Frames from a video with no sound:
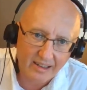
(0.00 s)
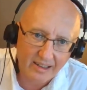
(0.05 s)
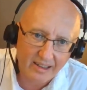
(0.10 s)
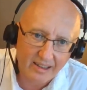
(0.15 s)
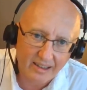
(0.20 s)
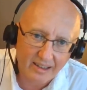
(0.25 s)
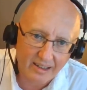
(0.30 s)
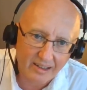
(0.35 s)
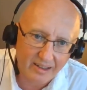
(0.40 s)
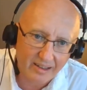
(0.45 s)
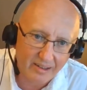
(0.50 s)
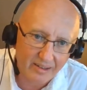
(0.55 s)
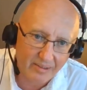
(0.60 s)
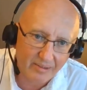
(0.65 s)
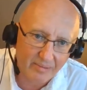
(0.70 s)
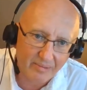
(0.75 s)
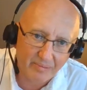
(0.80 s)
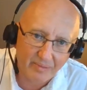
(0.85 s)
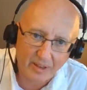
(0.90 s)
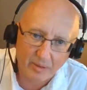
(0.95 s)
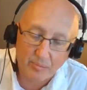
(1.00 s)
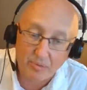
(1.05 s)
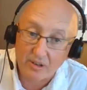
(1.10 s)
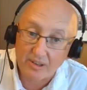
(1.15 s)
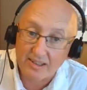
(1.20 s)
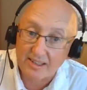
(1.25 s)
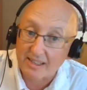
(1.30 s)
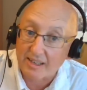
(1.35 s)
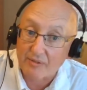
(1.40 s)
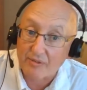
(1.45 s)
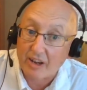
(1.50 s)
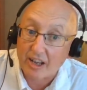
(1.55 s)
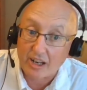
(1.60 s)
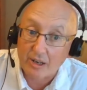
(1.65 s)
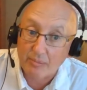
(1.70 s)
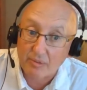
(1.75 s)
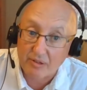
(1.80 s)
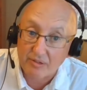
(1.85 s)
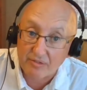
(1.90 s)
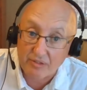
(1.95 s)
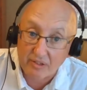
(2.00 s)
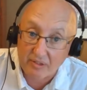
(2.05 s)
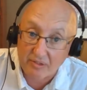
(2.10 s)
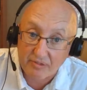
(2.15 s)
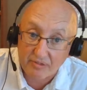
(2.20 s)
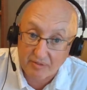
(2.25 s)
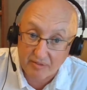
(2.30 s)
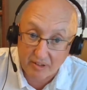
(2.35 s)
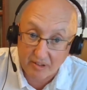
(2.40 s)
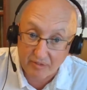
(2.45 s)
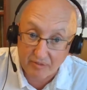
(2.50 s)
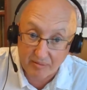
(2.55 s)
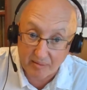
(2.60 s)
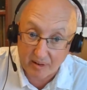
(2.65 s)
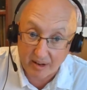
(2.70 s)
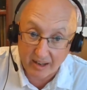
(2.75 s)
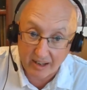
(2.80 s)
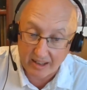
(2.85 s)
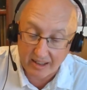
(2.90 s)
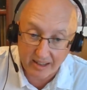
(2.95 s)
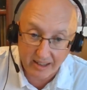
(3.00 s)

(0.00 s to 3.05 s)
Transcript: the book is available for free.